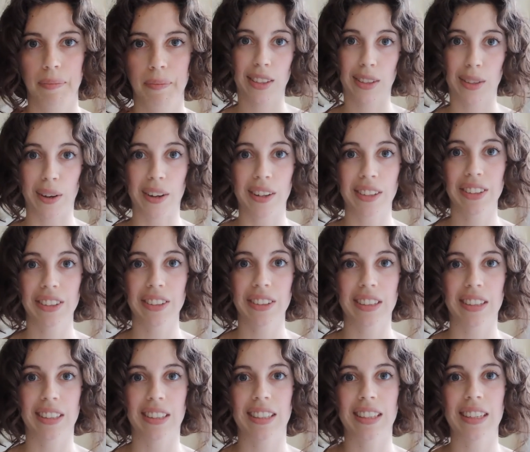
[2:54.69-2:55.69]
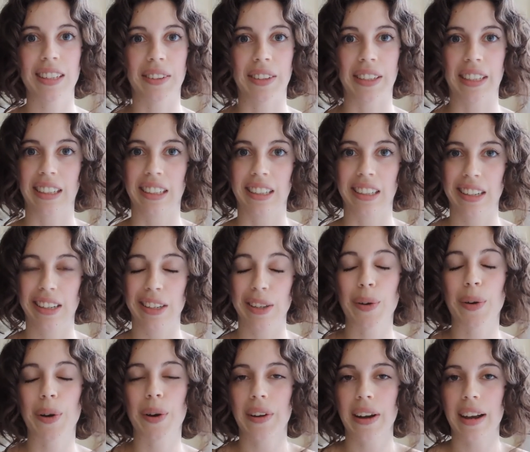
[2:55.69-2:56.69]
So, under this theory,
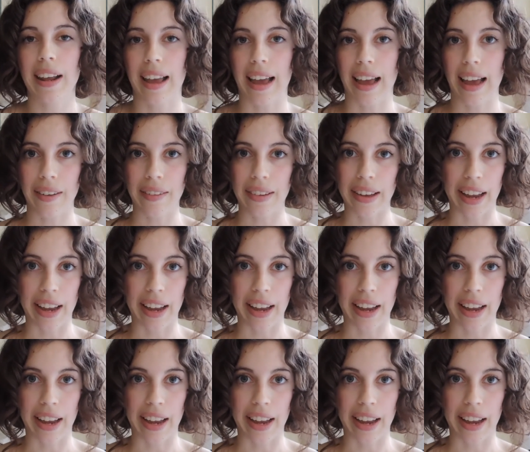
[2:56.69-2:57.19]
you already have